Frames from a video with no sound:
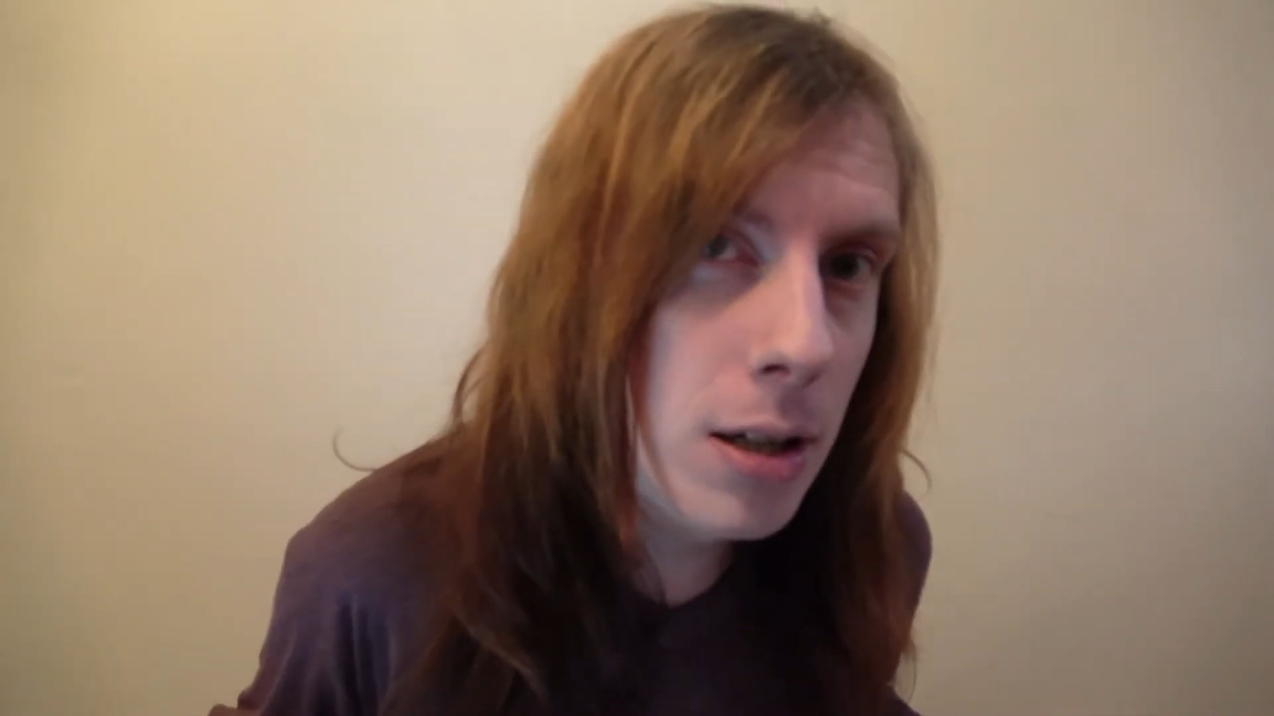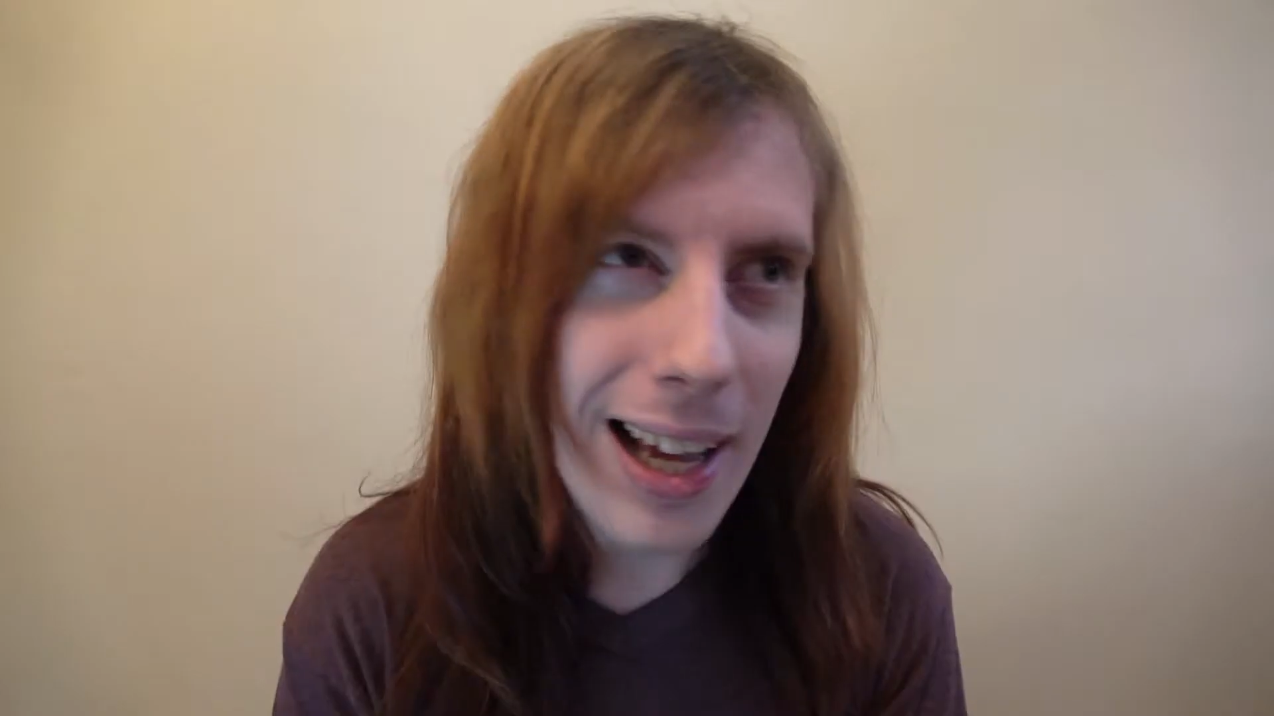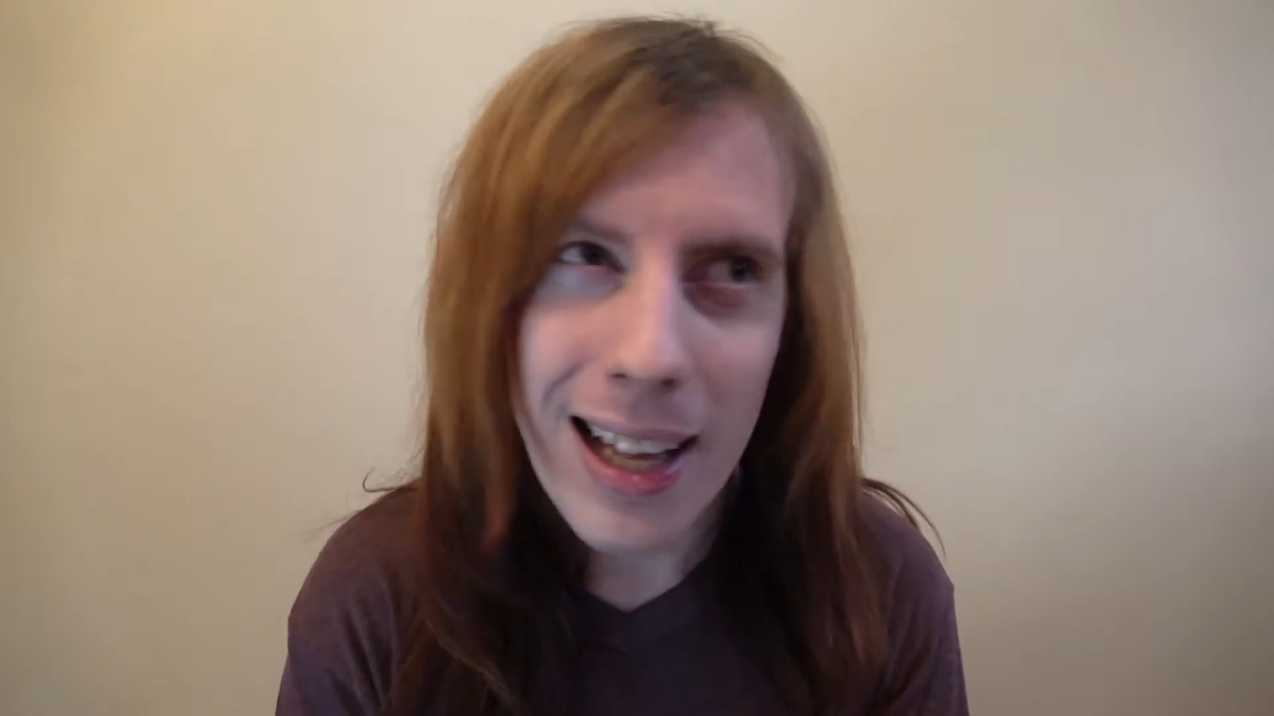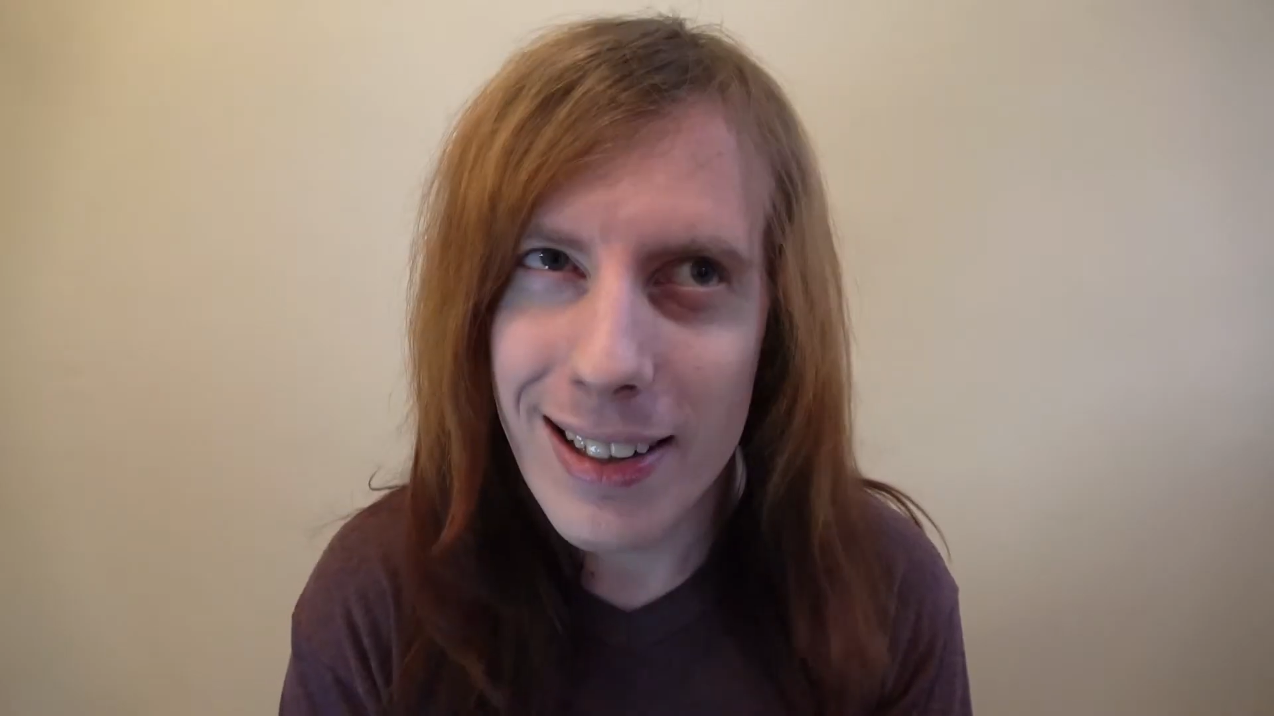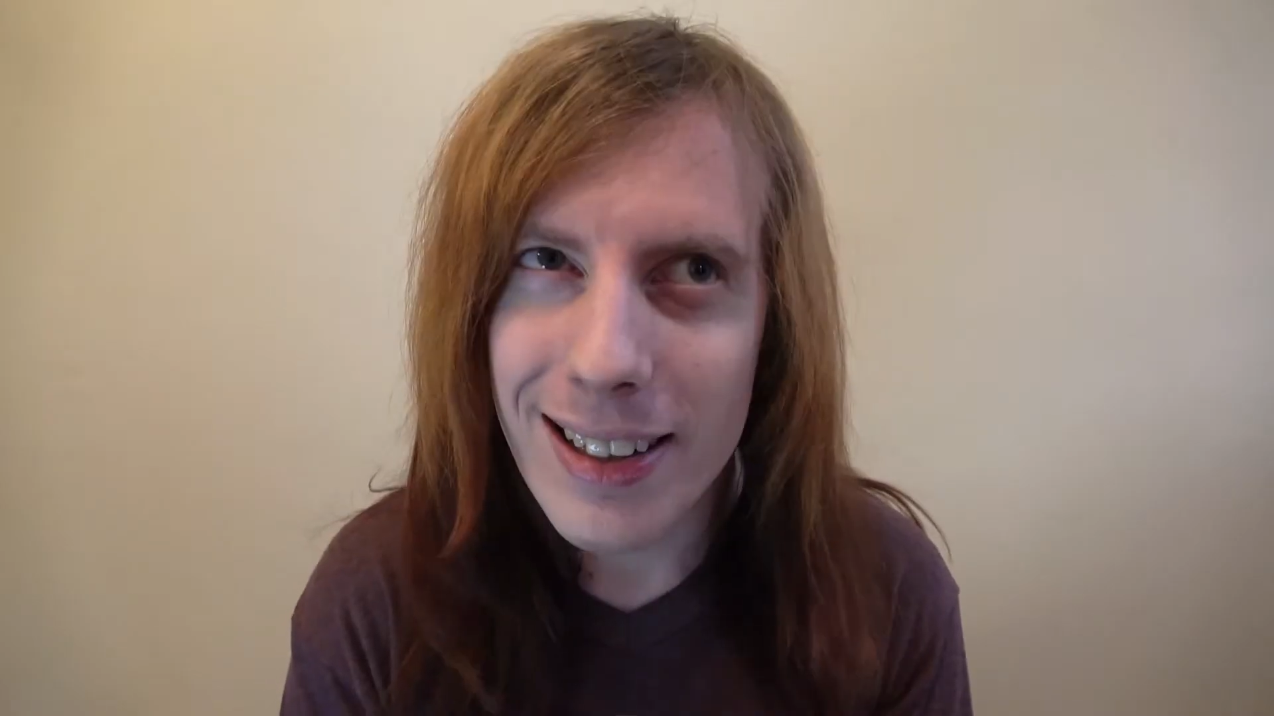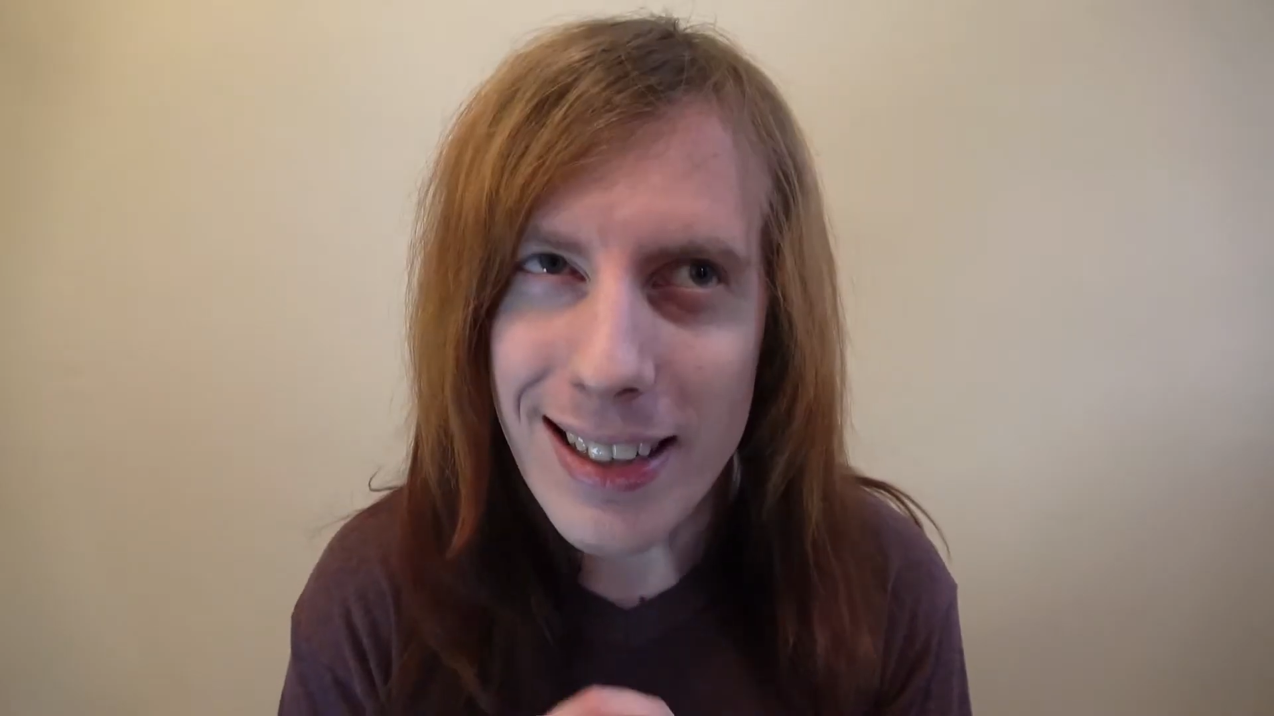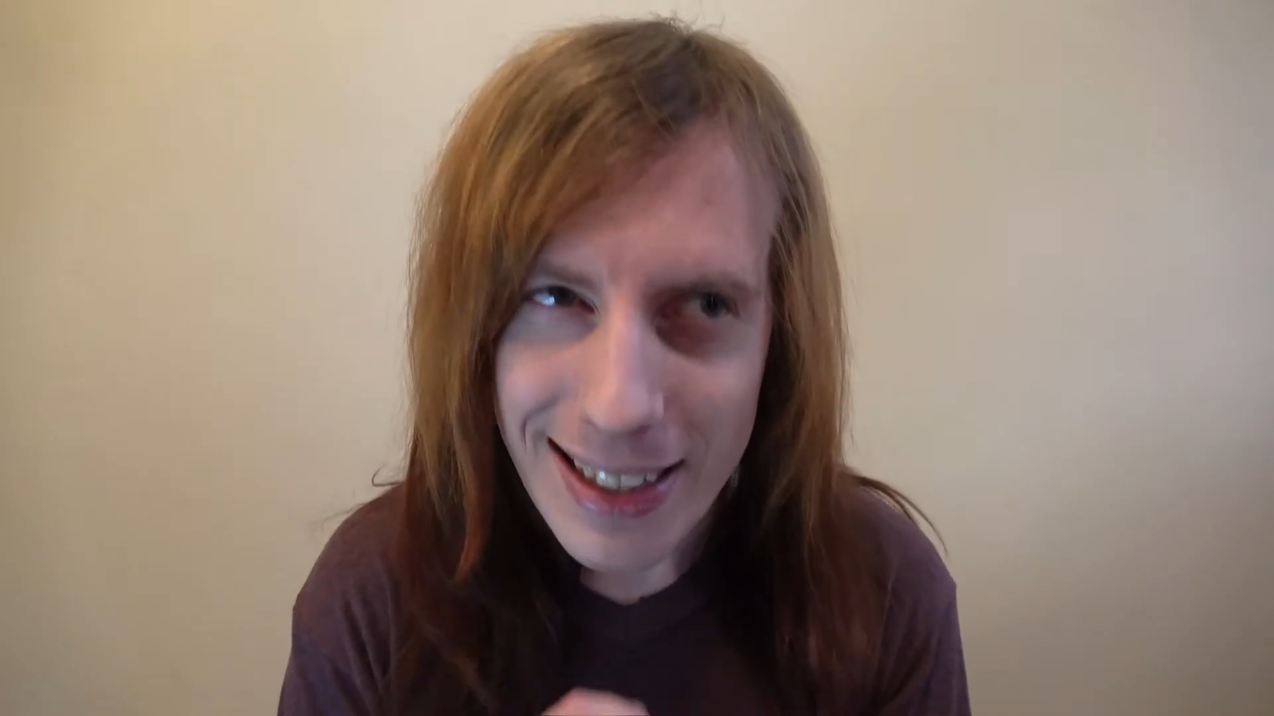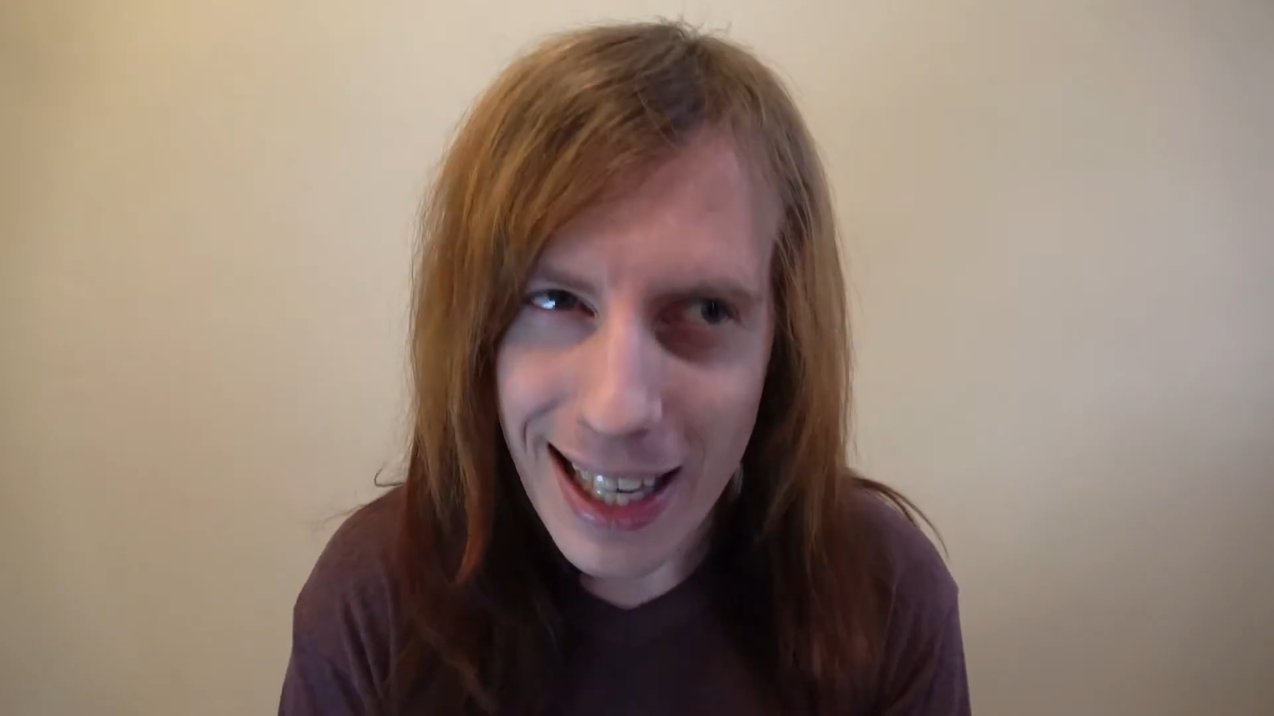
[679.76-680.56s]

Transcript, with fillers: and